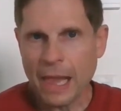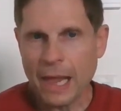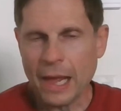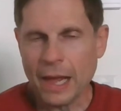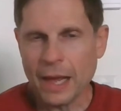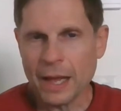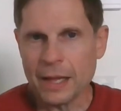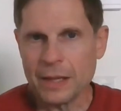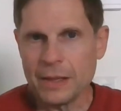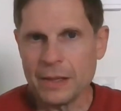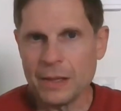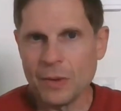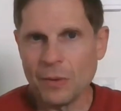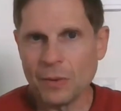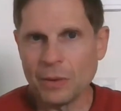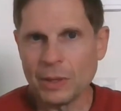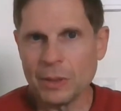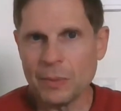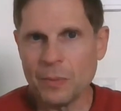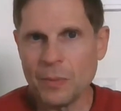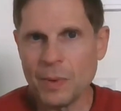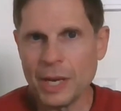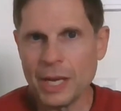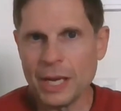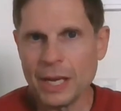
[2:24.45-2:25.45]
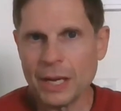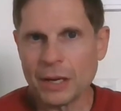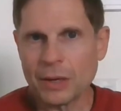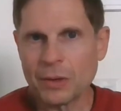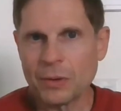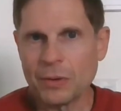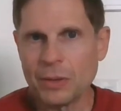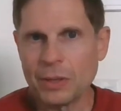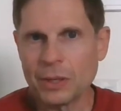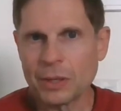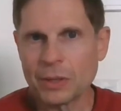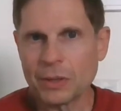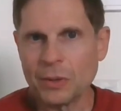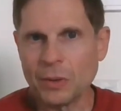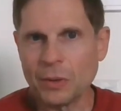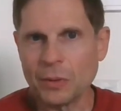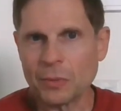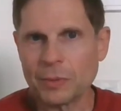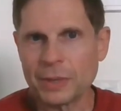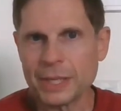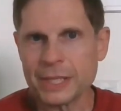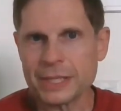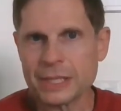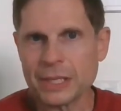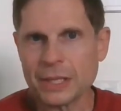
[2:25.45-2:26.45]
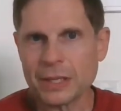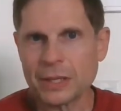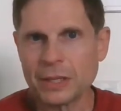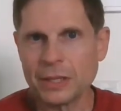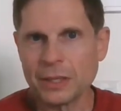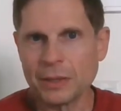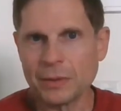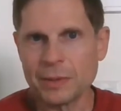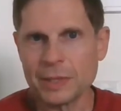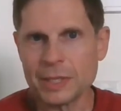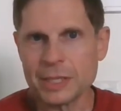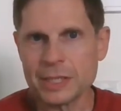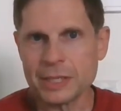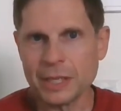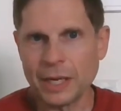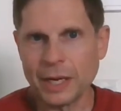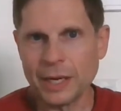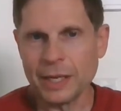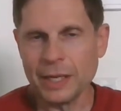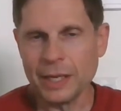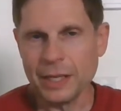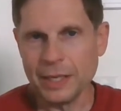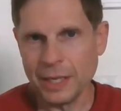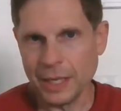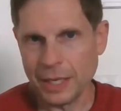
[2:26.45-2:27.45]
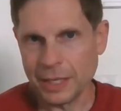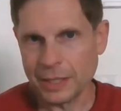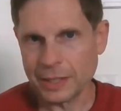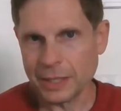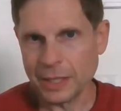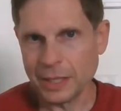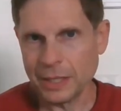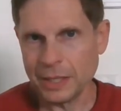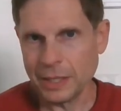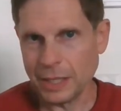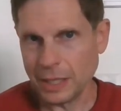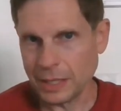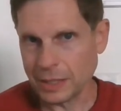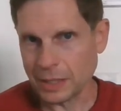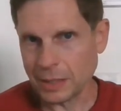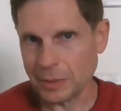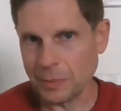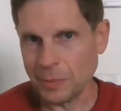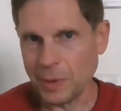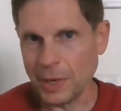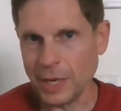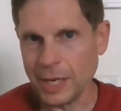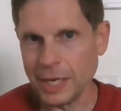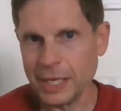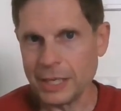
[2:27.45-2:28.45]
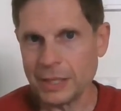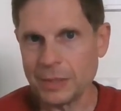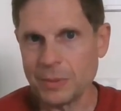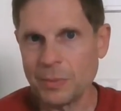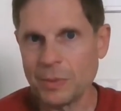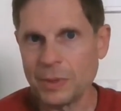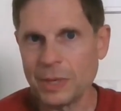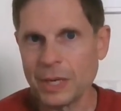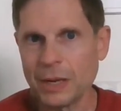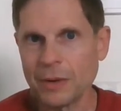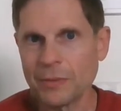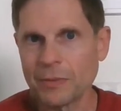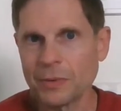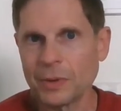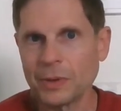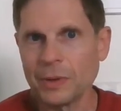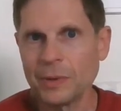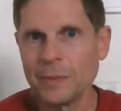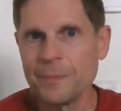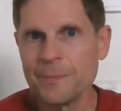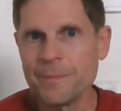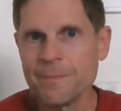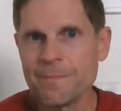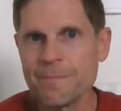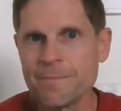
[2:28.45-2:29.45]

And the only way a critical race theorist, i.e. an anti-white, would ever